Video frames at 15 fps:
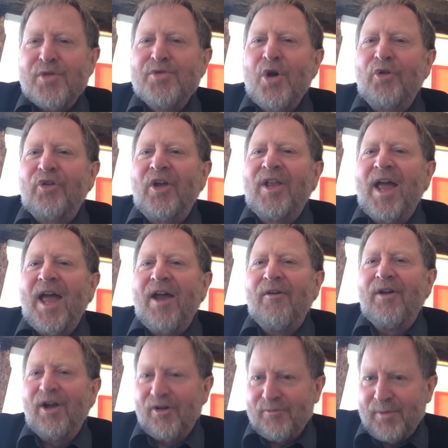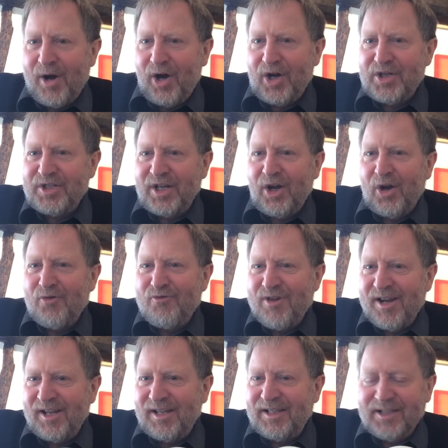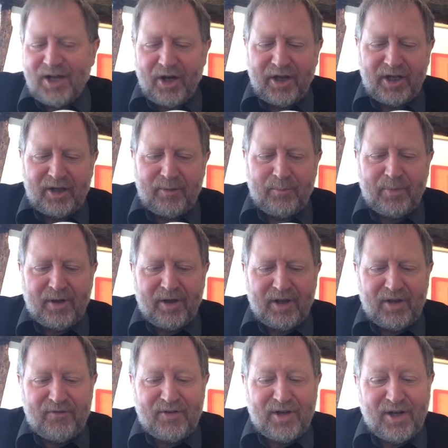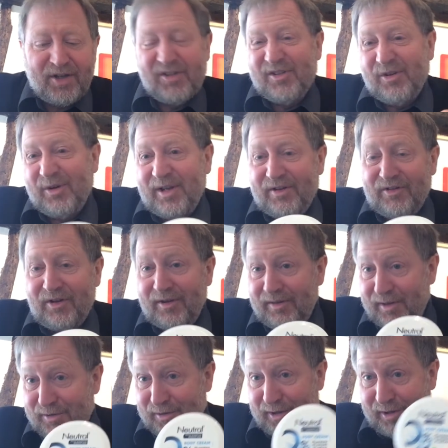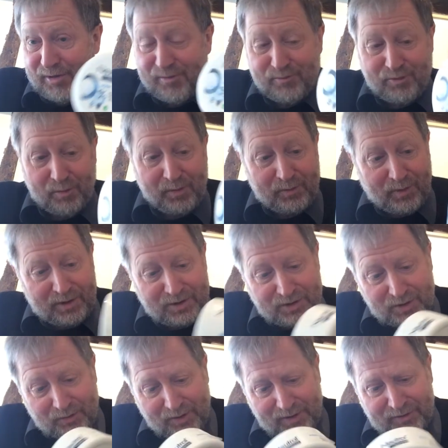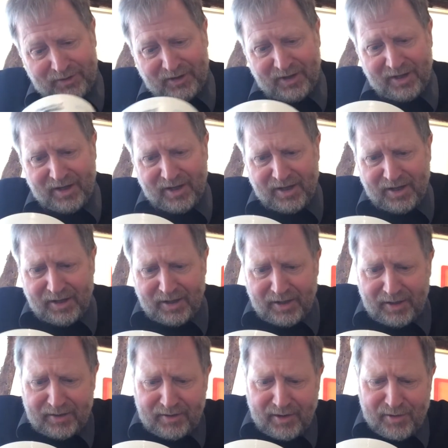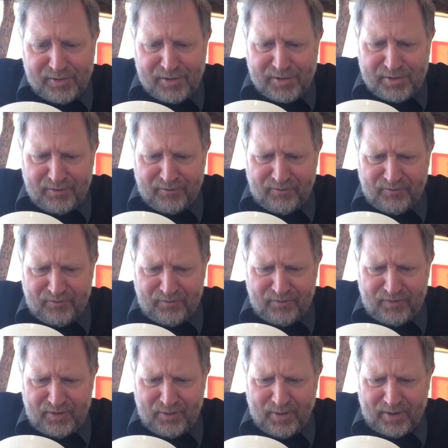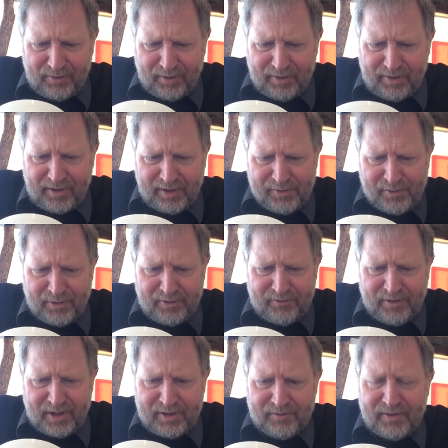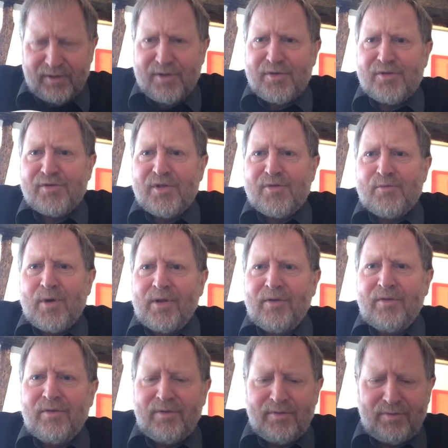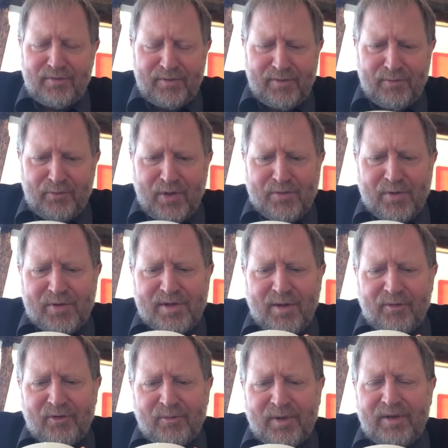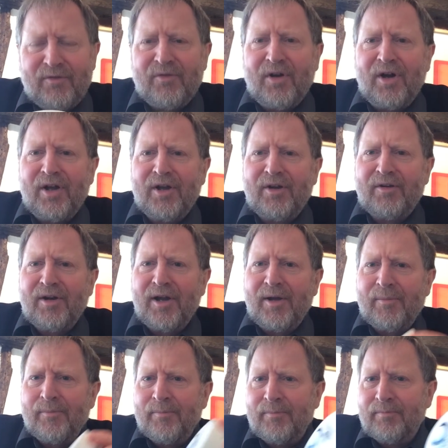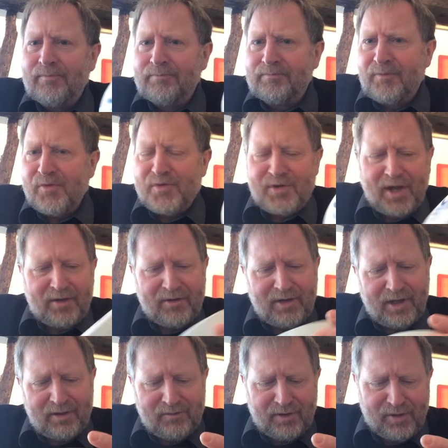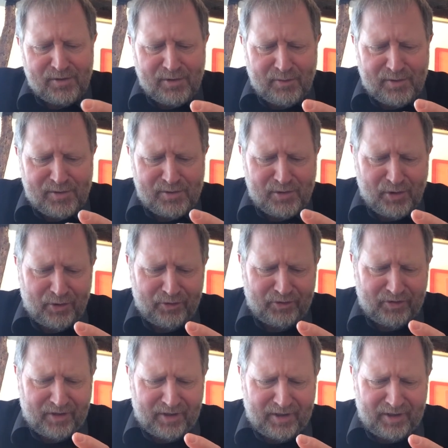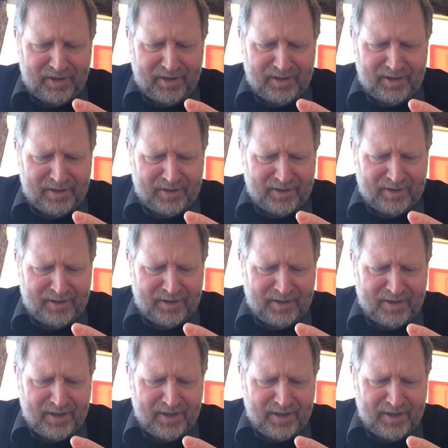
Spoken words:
not an area of marketing I really like, but if you're going to do it, this is probably the way to do it. There's just a few other things on the front of it. This one's come to me via Scandinavia, so it's got an